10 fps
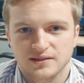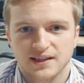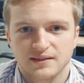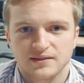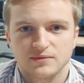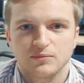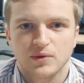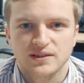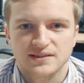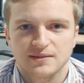that
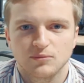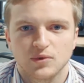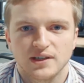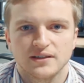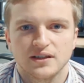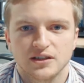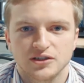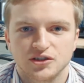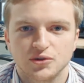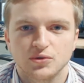went some way
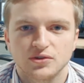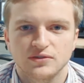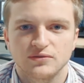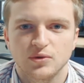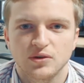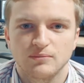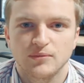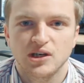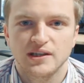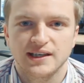short of what
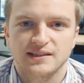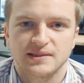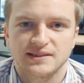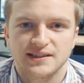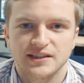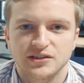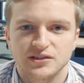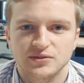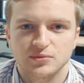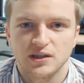market
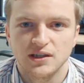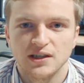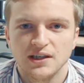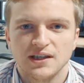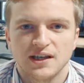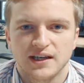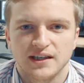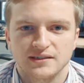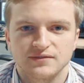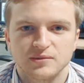expectations were,
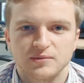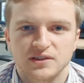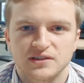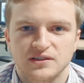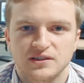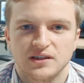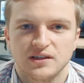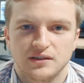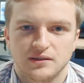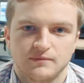and it's very much
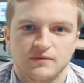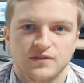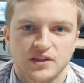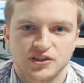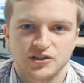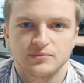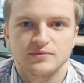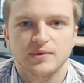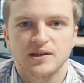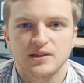
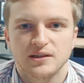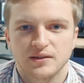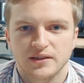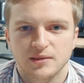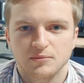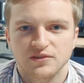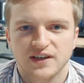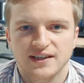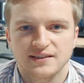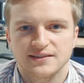assumed by a number of
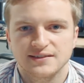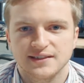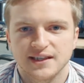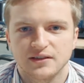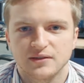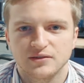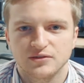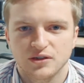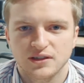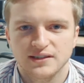analysts now that
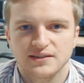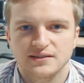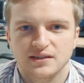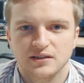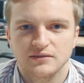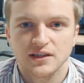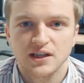Draghi is kind of